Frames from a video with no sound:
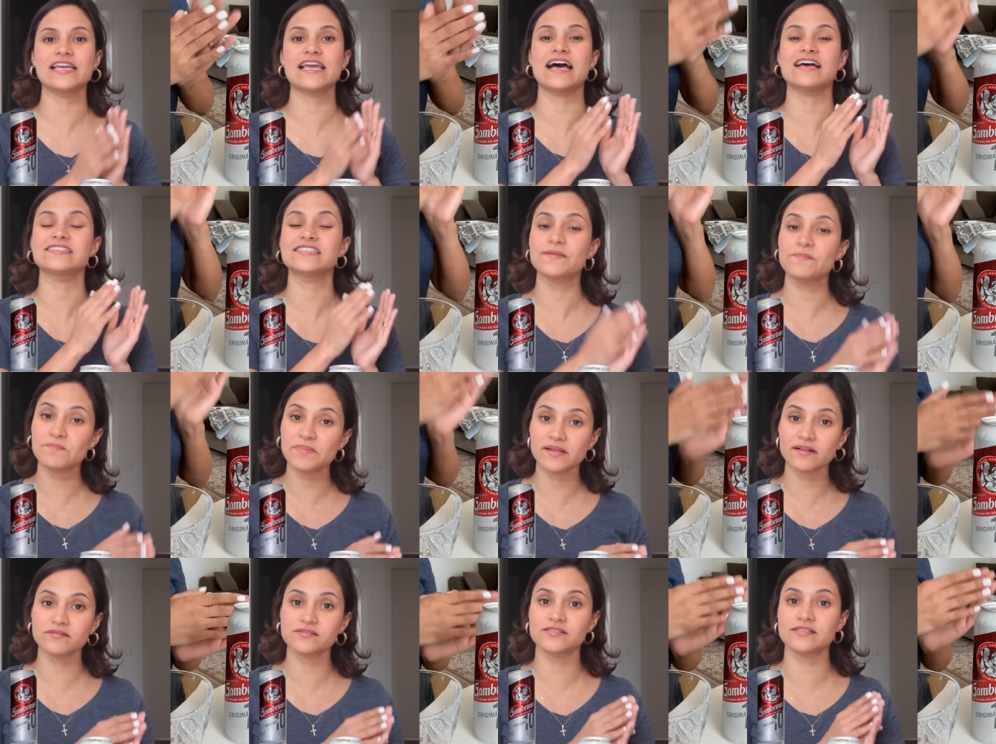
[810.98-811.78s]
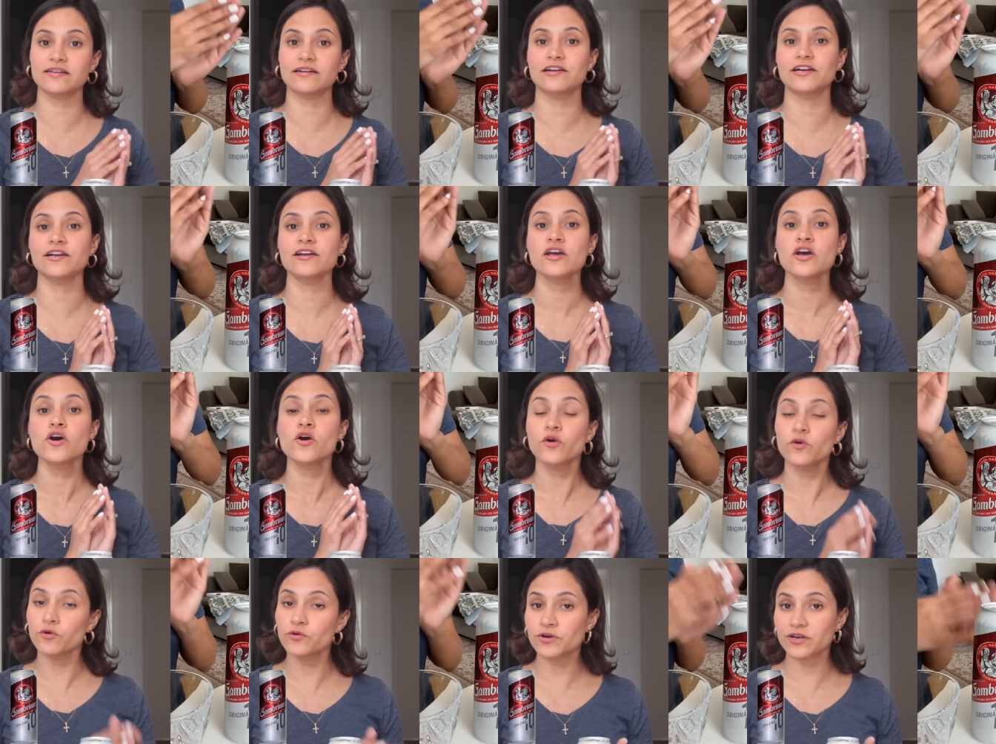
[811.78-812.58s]
as the Pilsner
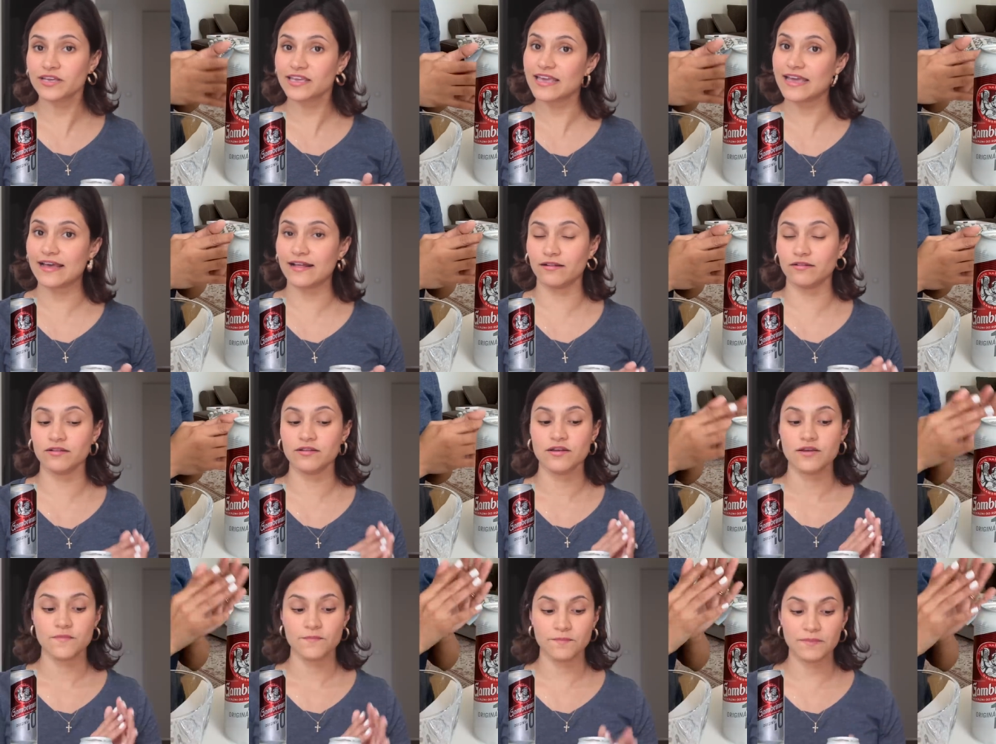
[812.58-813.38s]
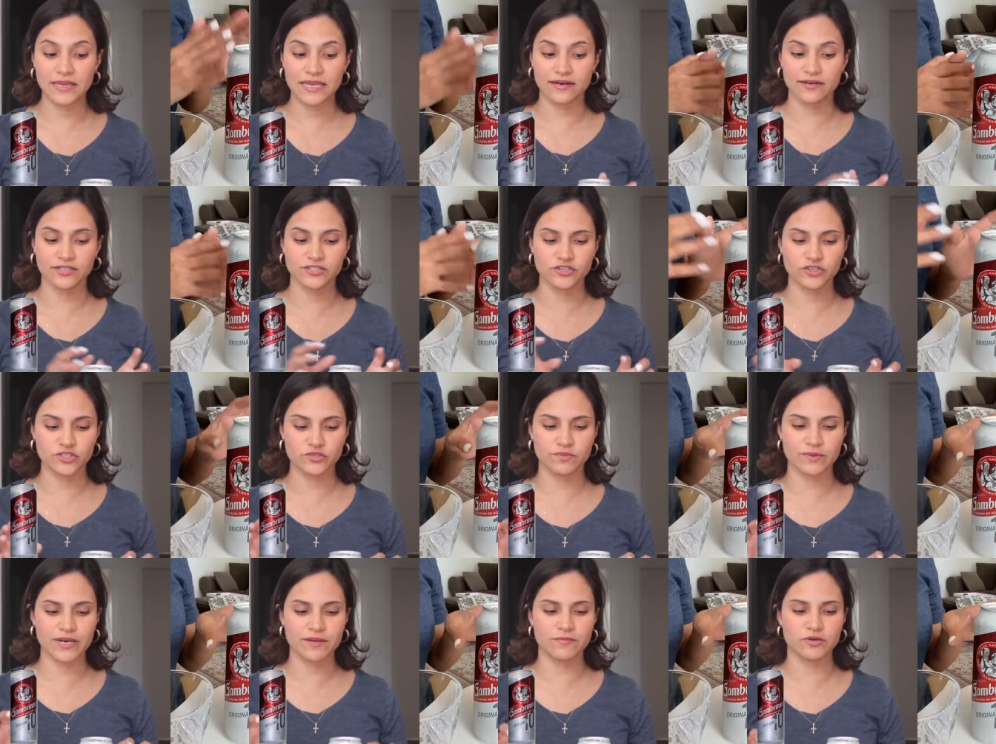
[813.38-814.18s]
Urquell beer, so
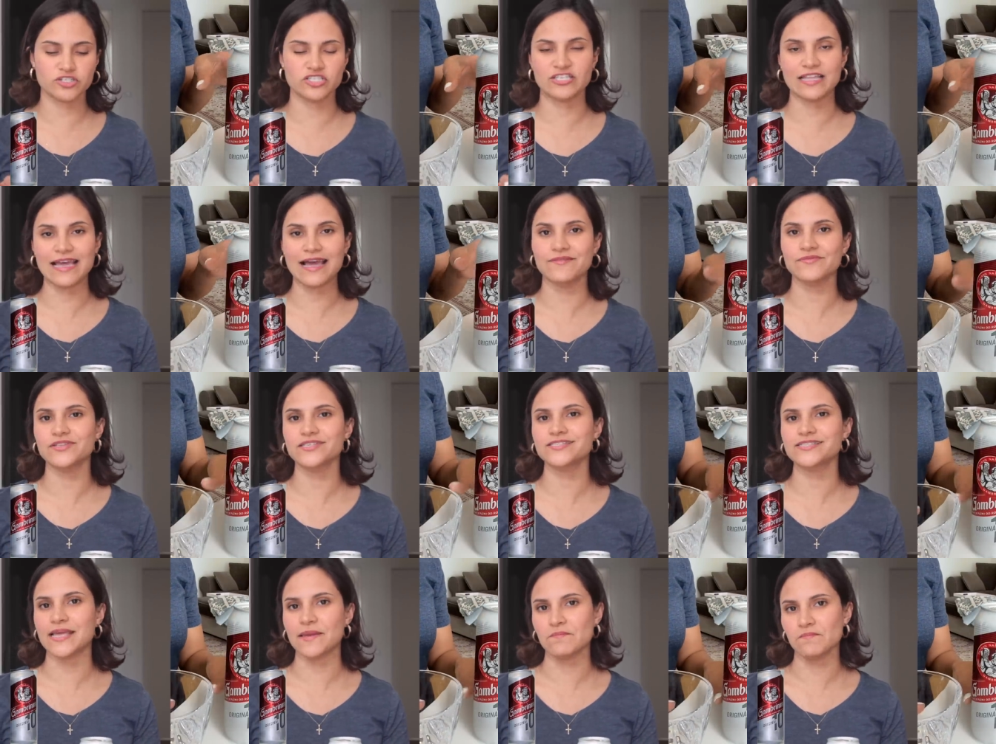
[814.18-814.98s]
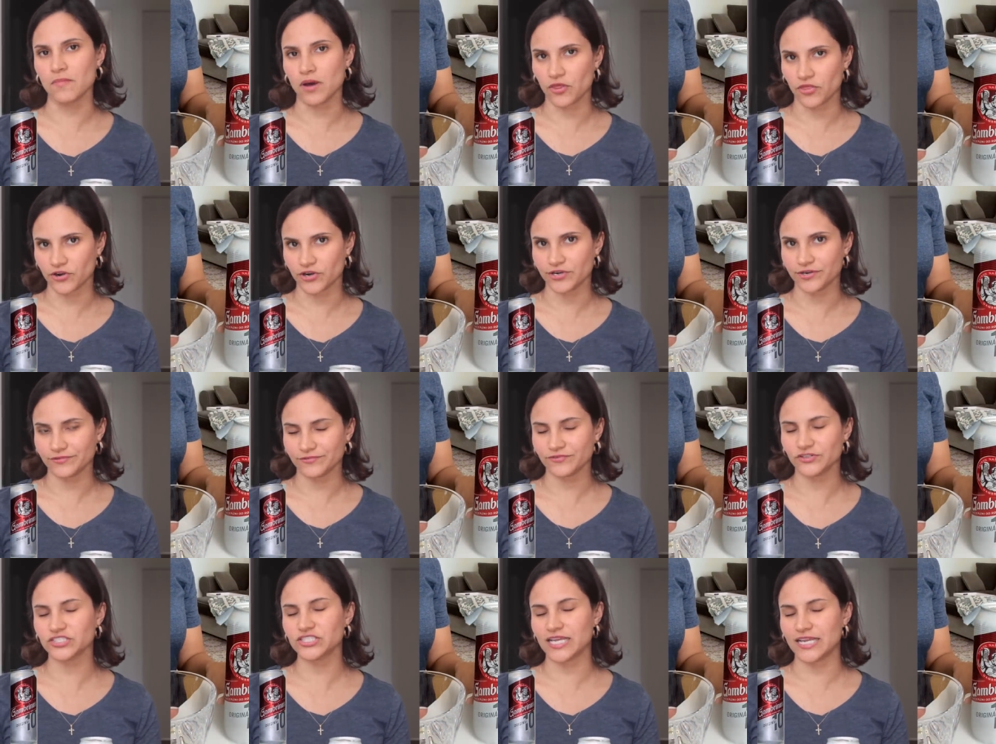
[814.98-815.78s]
it's pretty much they have the same mother,
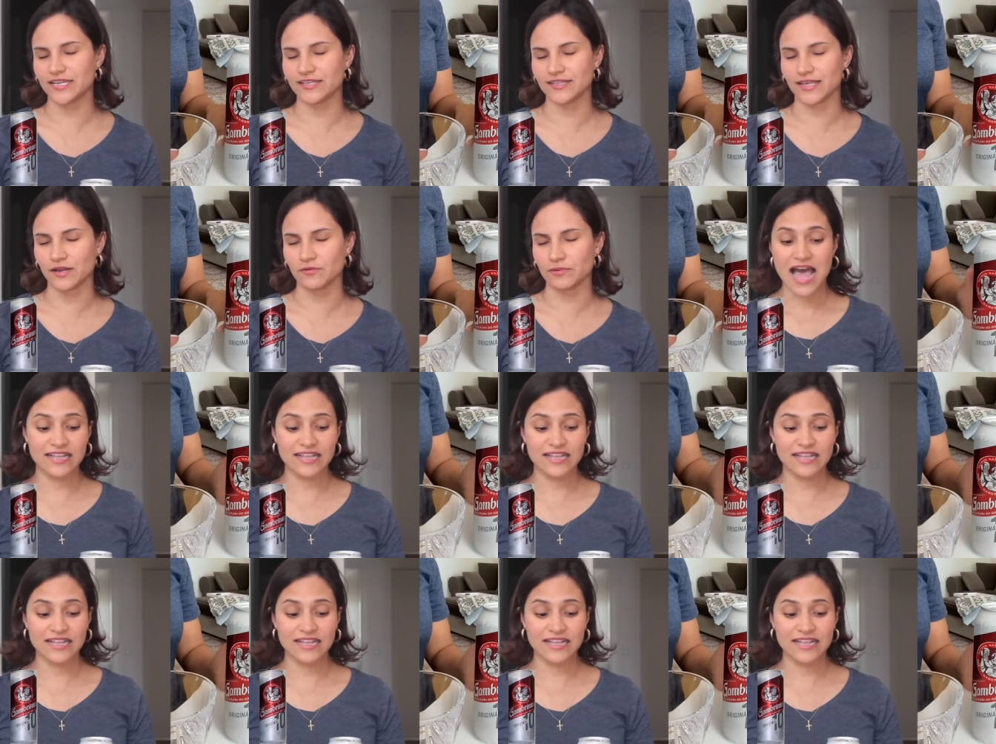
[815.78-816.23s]
for saying it that way.